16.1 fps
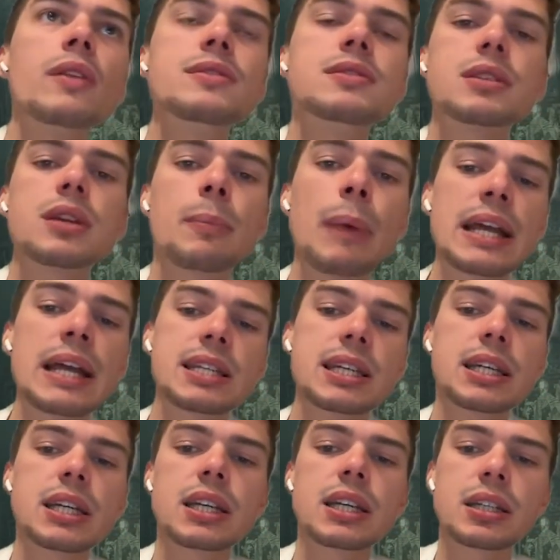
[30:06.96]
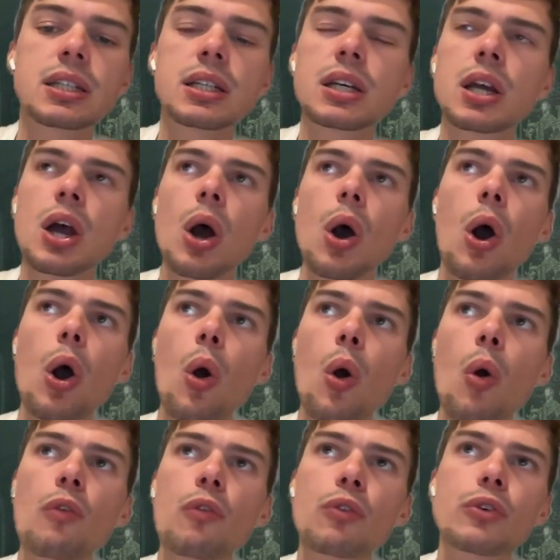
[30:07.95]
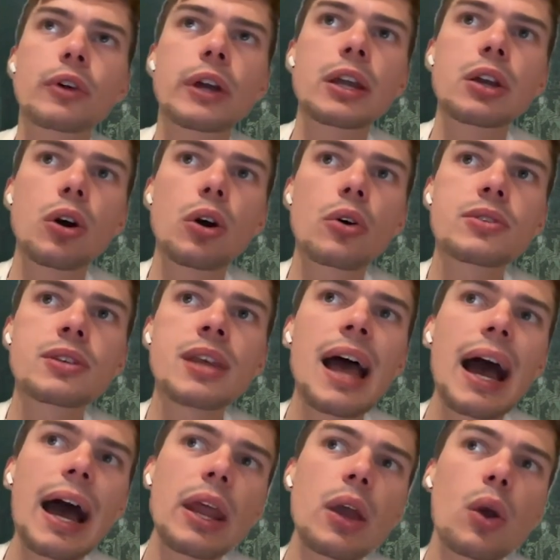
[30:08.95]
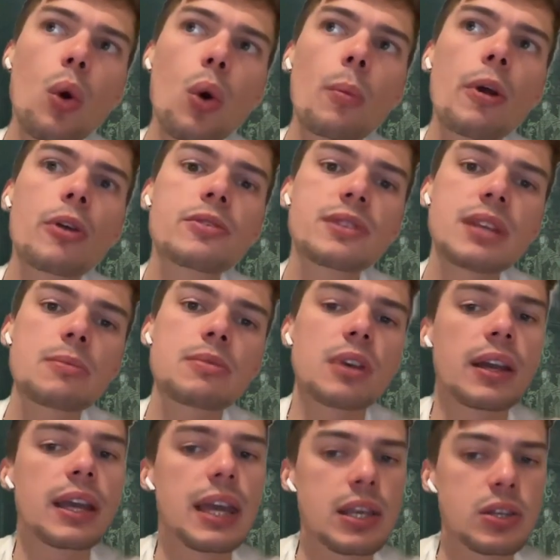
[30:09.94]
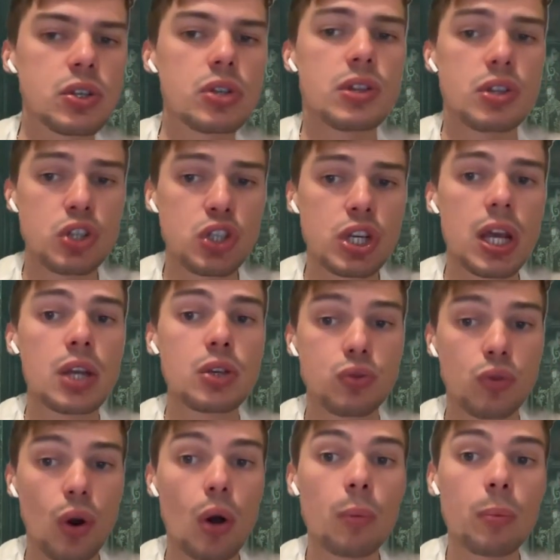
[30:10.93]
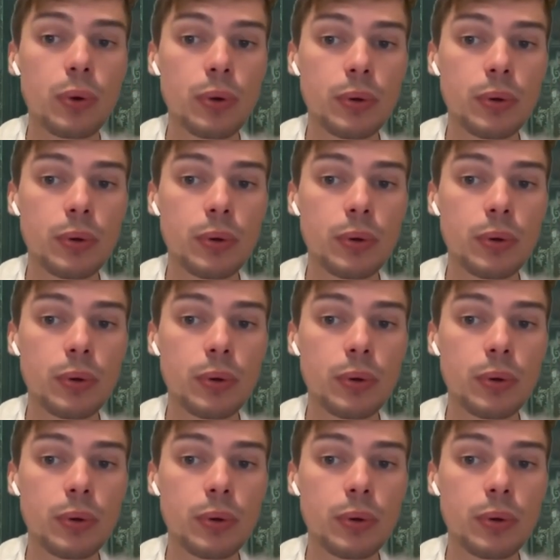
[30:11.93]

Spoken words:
schematic of Gringotts, and it almost seems like it is just a sheer drop.